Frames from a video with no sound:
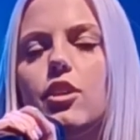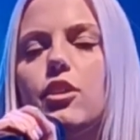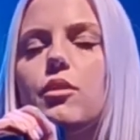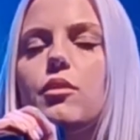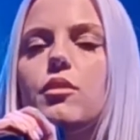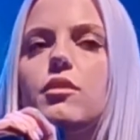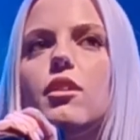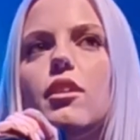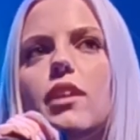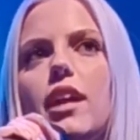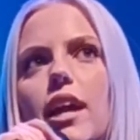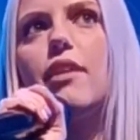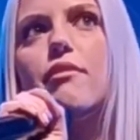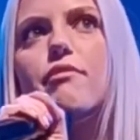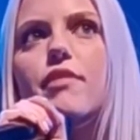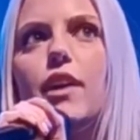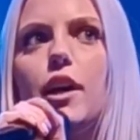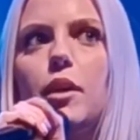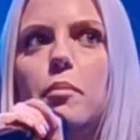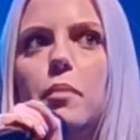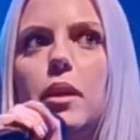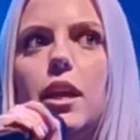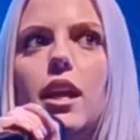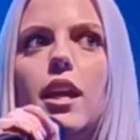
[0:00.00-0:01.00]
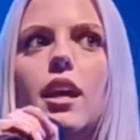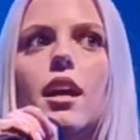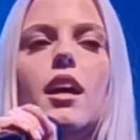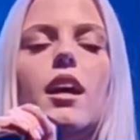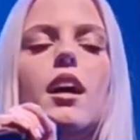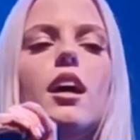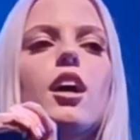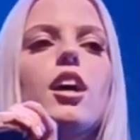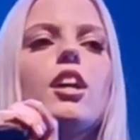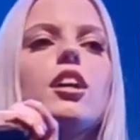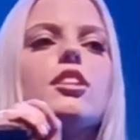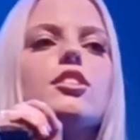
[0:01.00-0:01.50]
Softer
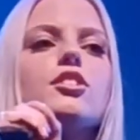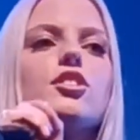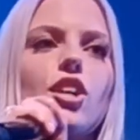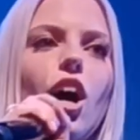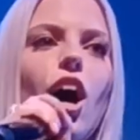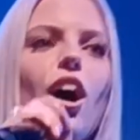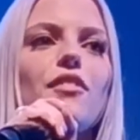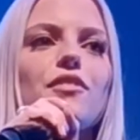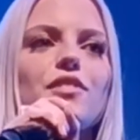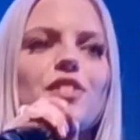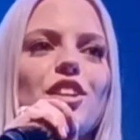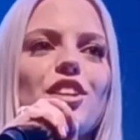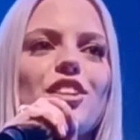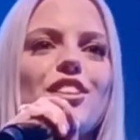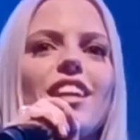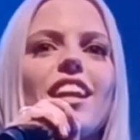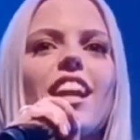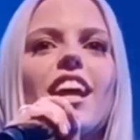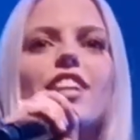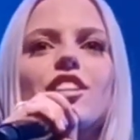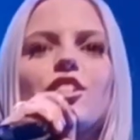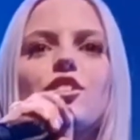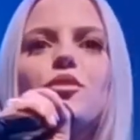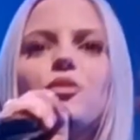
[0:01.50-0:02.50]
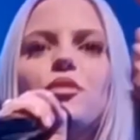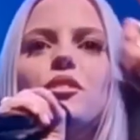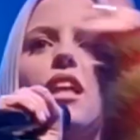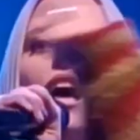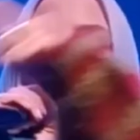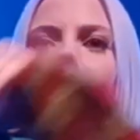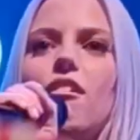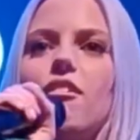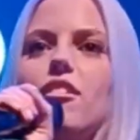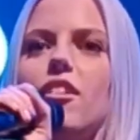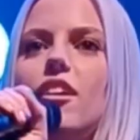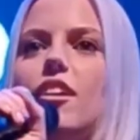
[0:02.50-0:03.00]
than I do
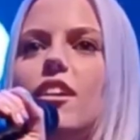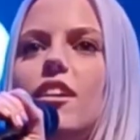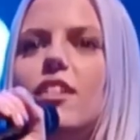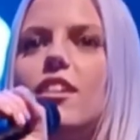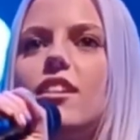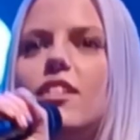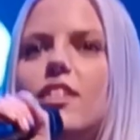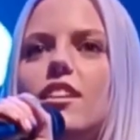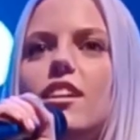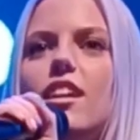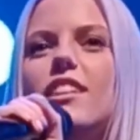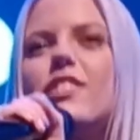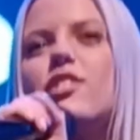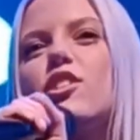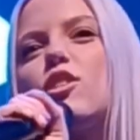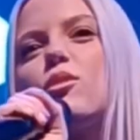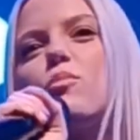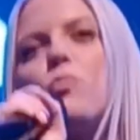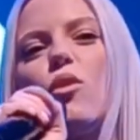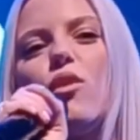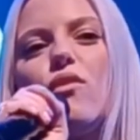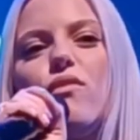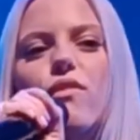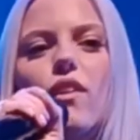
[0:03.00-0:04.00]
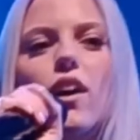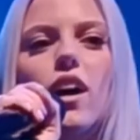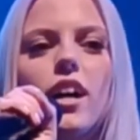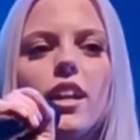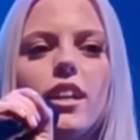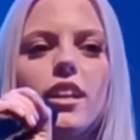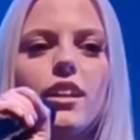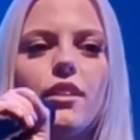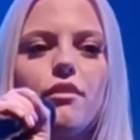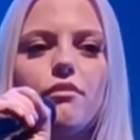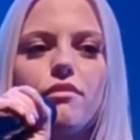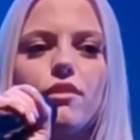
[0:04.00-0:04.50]
louder. It's just more fun
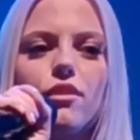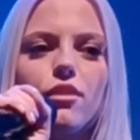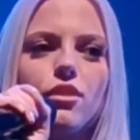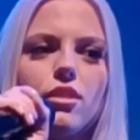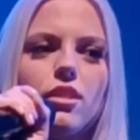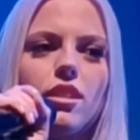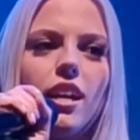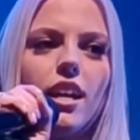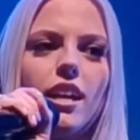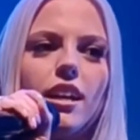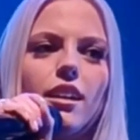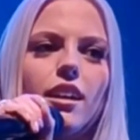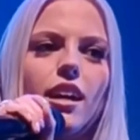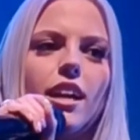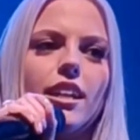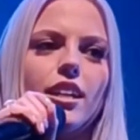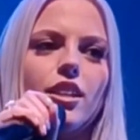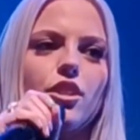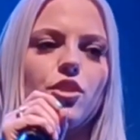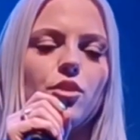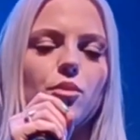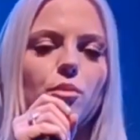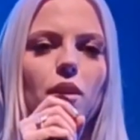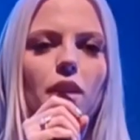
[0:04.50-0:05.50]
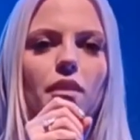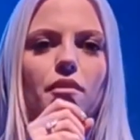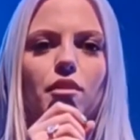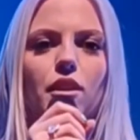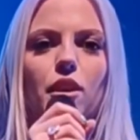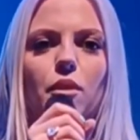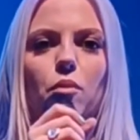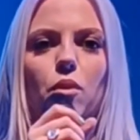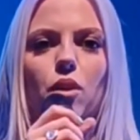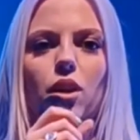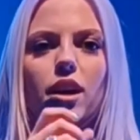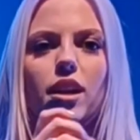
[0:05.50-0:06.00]
and it feels like I can do whatever
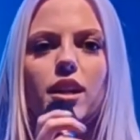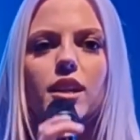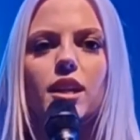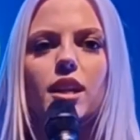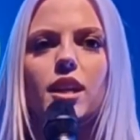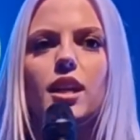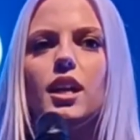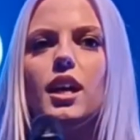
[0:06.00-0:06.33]
I want.